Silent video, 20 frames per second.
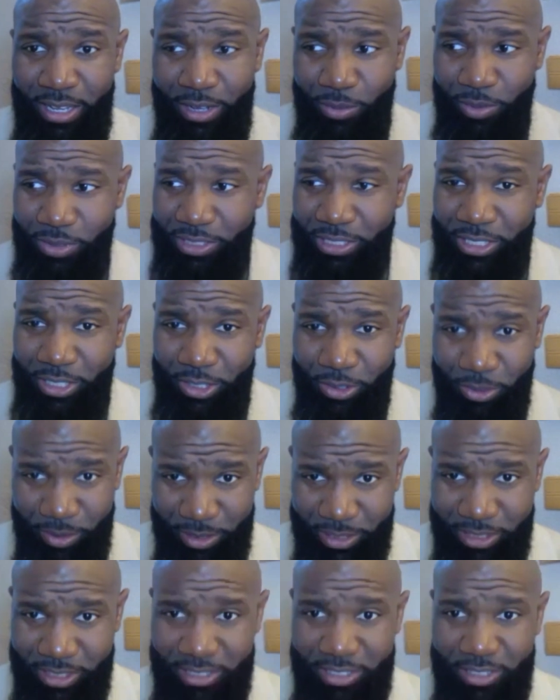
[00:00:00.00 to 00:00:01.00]
I worked in the
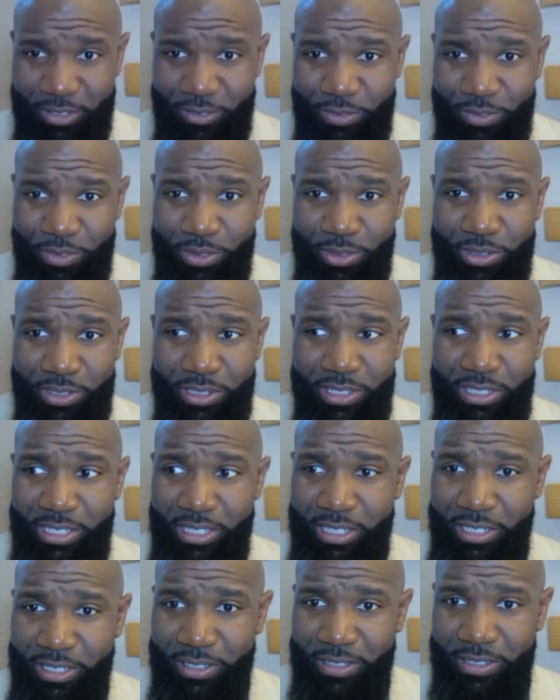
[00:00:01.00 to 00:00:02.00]
career center for a
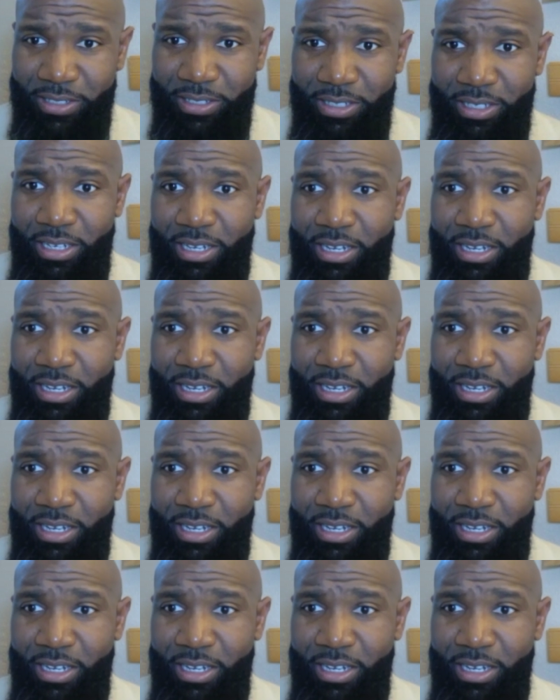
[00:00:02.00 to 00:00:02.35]
year